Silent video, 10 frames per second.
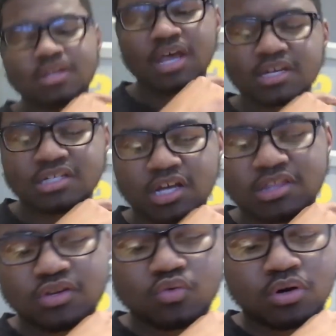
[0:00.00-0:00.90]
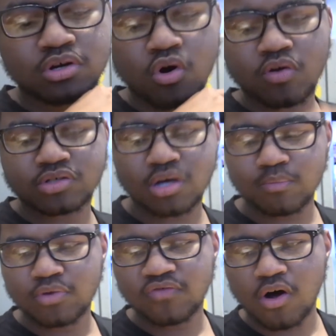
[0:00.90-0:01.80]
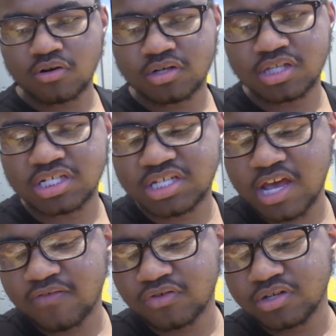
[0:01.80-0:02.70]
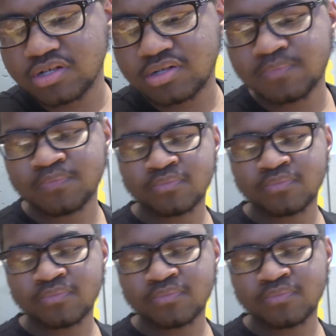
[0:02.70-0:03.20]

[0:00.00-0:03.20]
Next, I think we're going to move on to the savories.